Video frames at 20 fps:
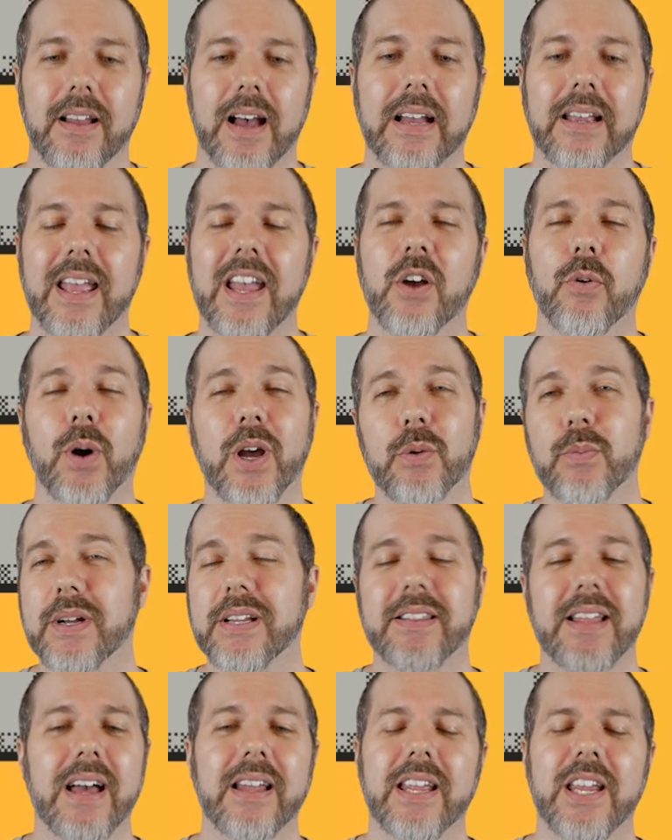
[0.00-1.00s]
I can't quite
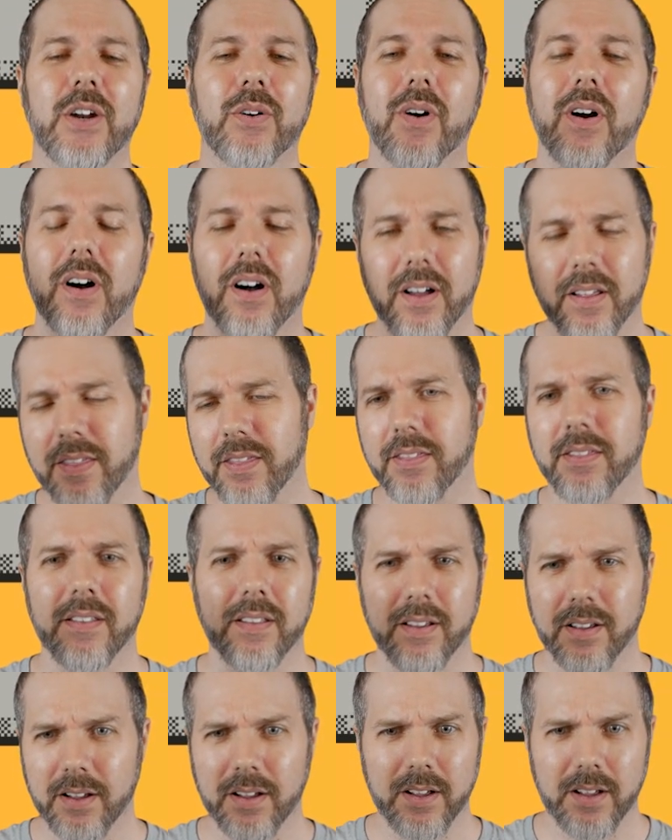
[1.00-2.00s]
read that here on
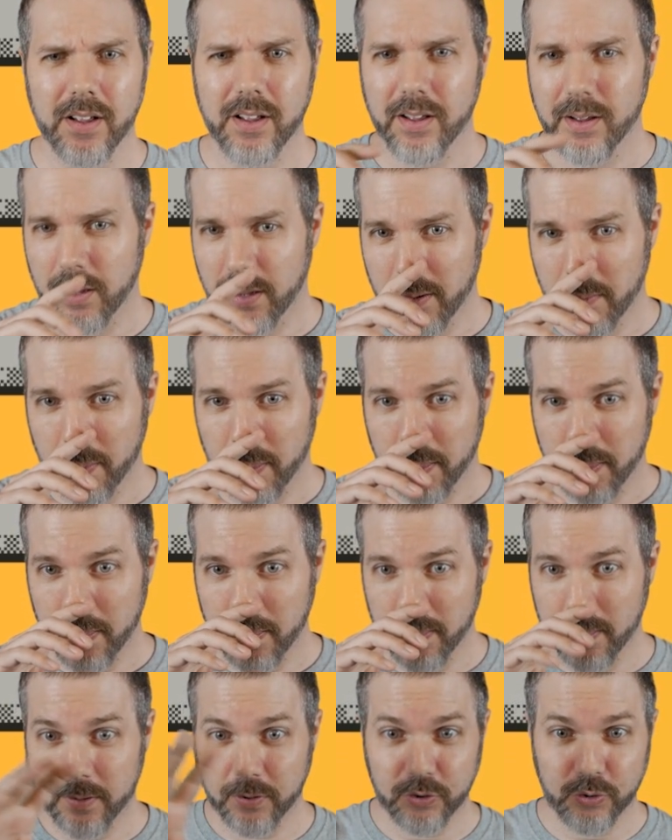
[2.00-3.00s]

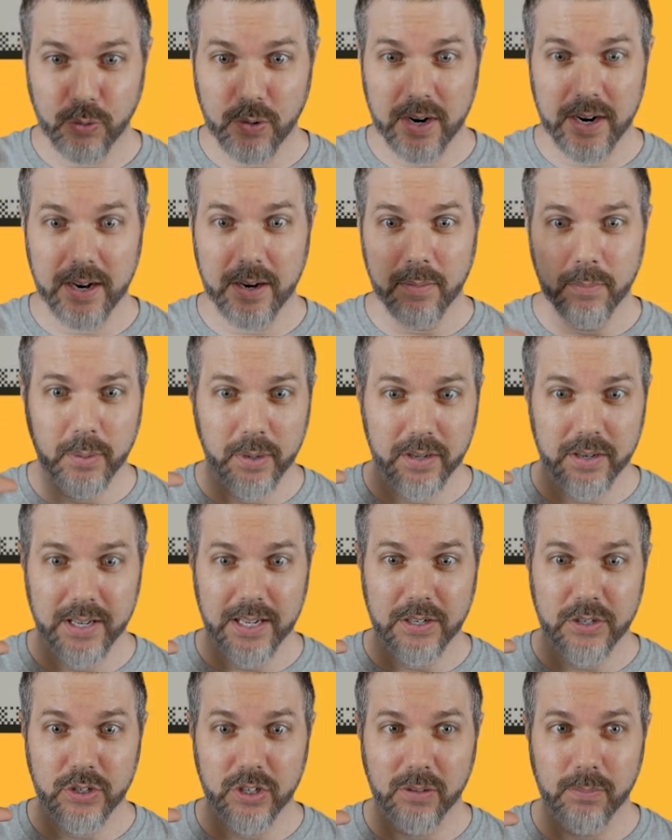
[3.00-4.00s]
the screen, but
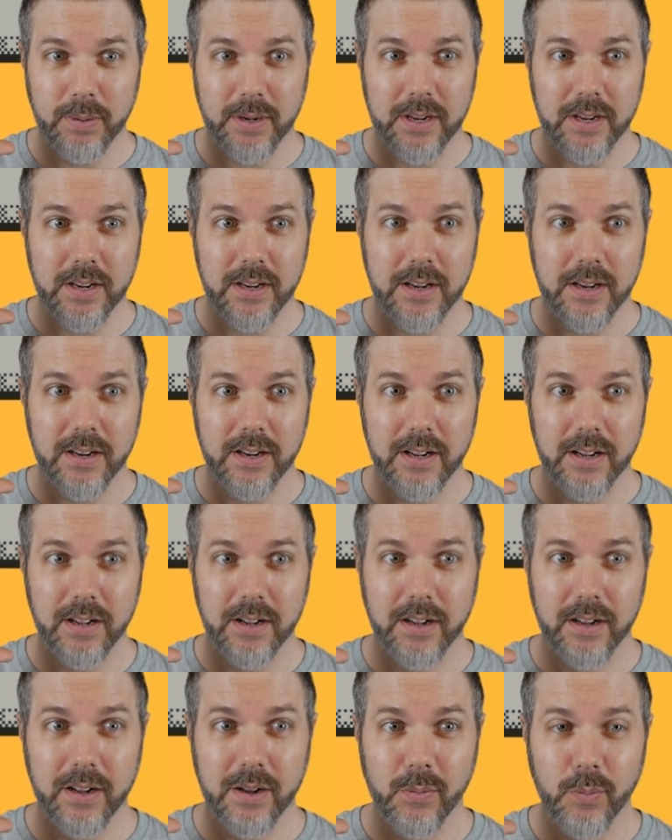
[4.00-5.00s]
it should be,
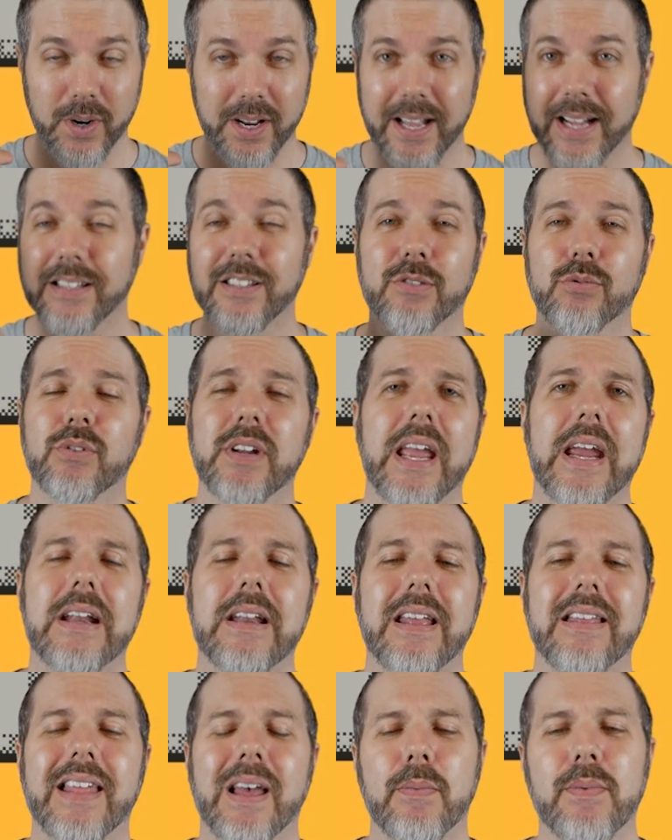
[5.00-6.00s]
when it hits
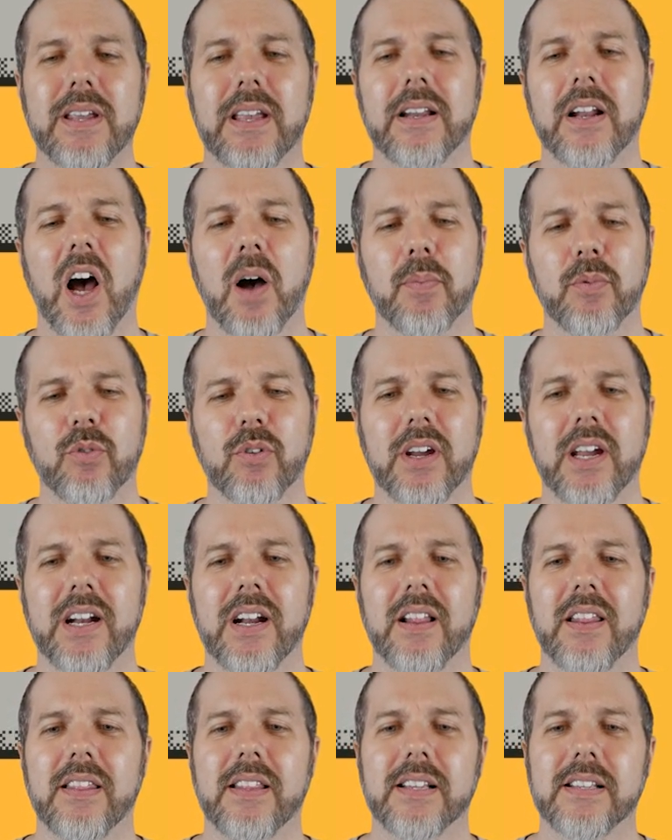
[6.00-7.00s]
380, then we can
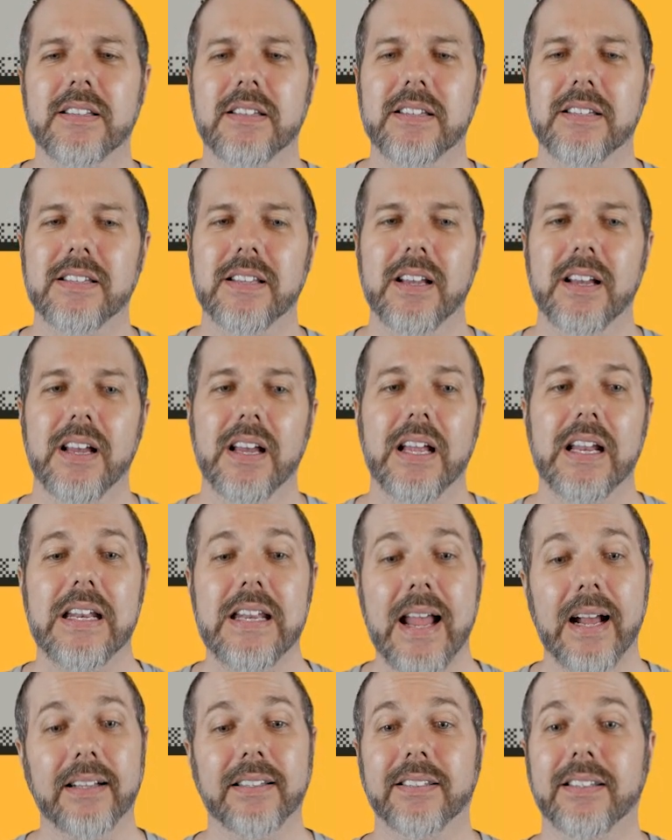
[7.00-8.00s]
upgrade this
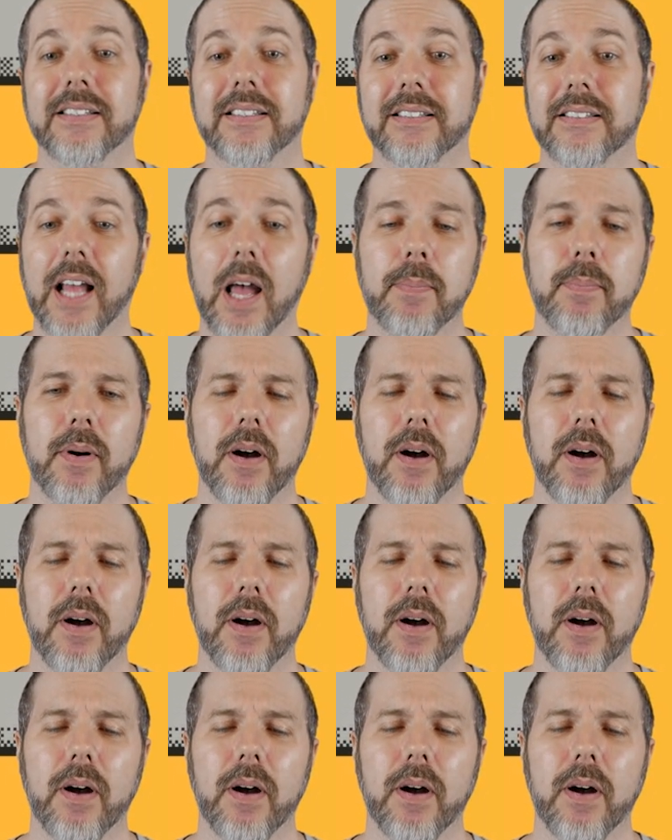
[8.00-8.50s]
next step